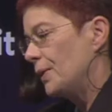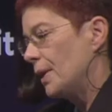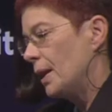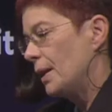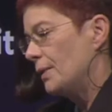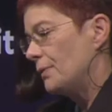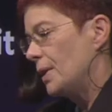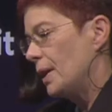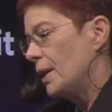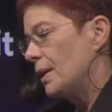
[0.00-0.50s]

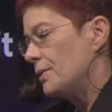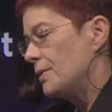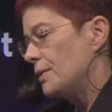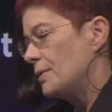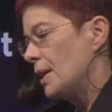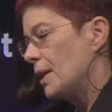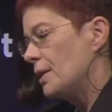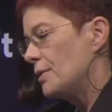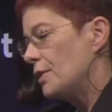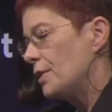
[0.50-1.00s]
and and
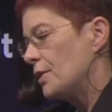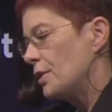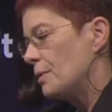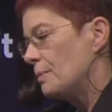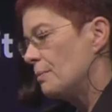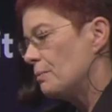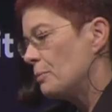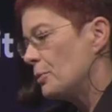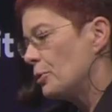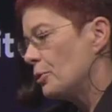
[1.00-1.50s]
and the
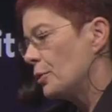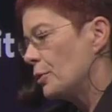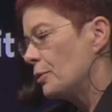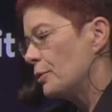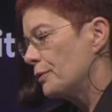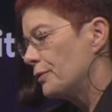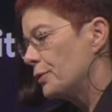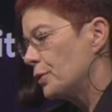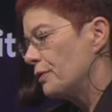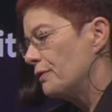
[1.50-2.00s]
murder
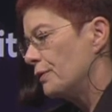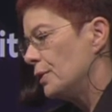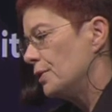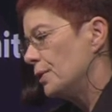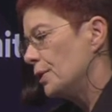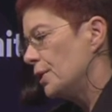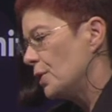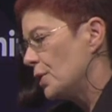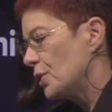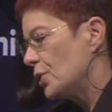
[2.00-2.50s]
of
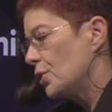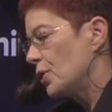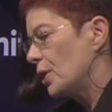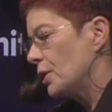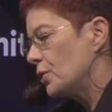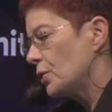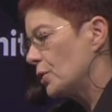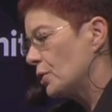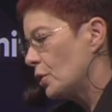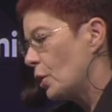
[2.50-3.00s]
civilians
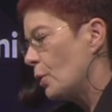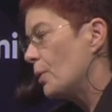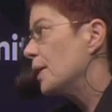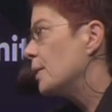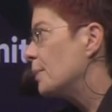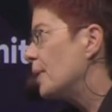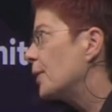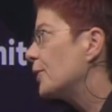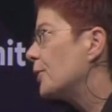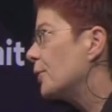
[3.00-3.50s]
as going
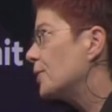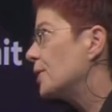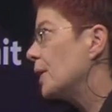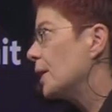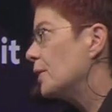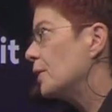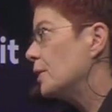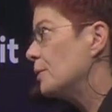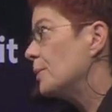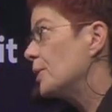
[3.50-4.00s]
about their
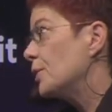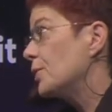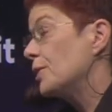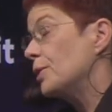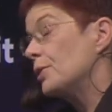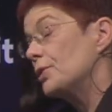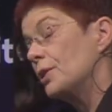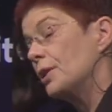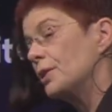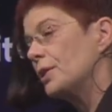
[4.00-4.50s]
daily
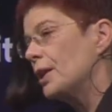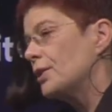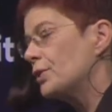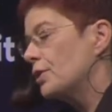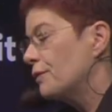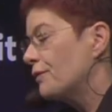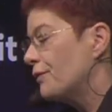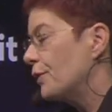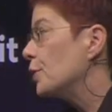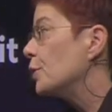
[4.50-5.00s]
business. Like that's
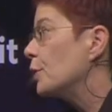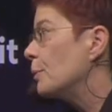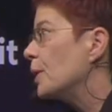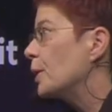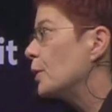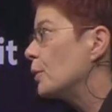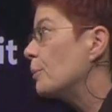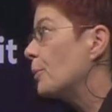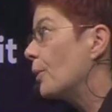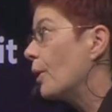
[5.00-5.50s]
a
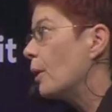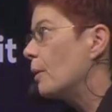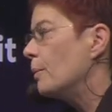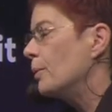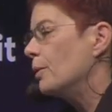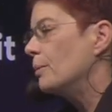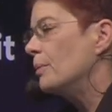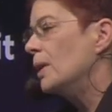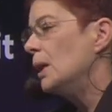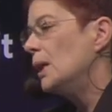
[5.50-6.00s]
fundamental
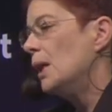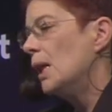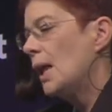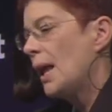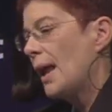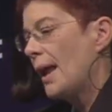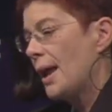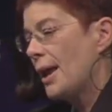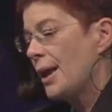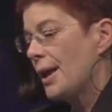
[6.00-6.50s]
problem,
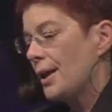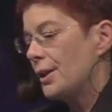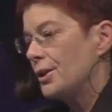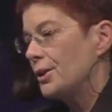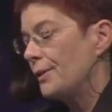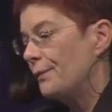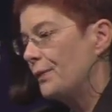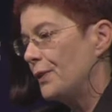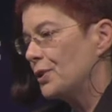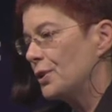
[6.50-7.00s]
and
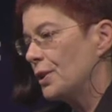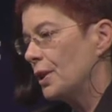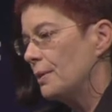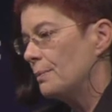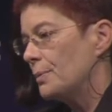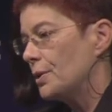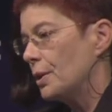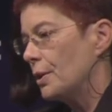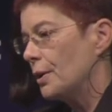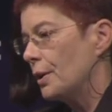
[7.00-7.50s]
at the
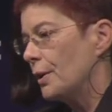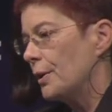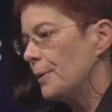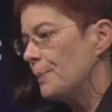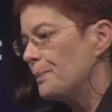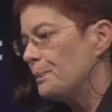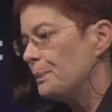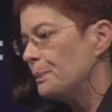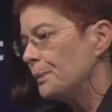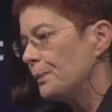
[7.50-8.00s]
same
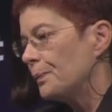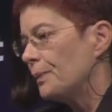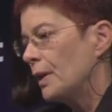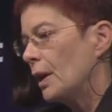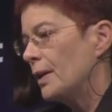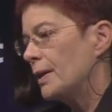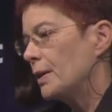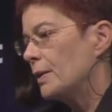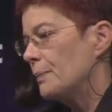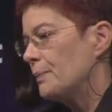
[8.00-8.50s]
time,
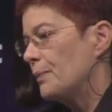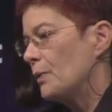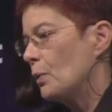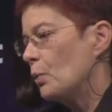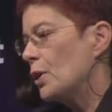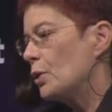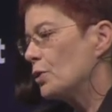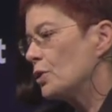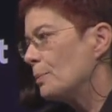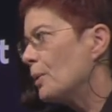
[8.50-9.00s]
like
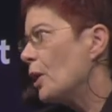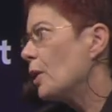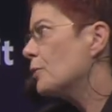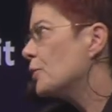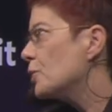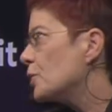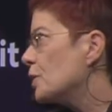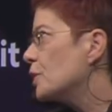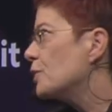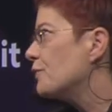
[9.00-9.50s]
we are
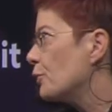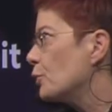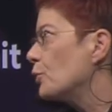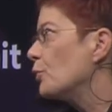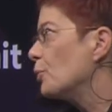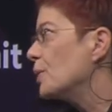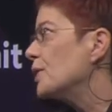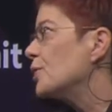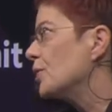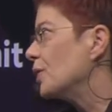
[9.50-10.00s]
democracies for a
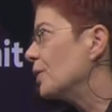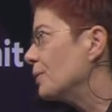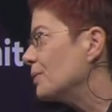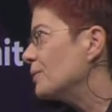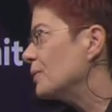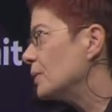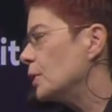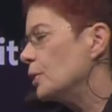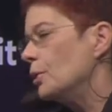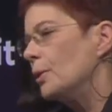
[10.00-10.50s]
reason.
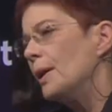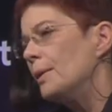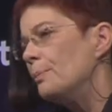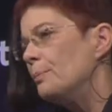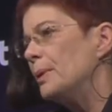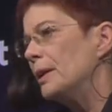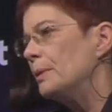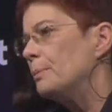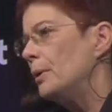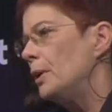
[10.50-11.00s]
You know, and
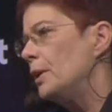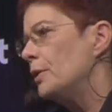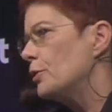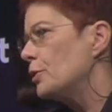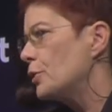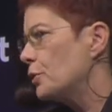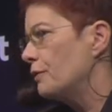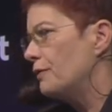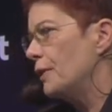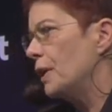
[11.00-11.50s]
Big Brother
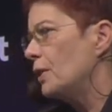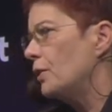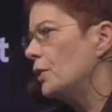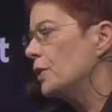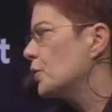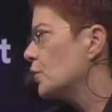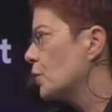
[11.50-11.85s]
surveillance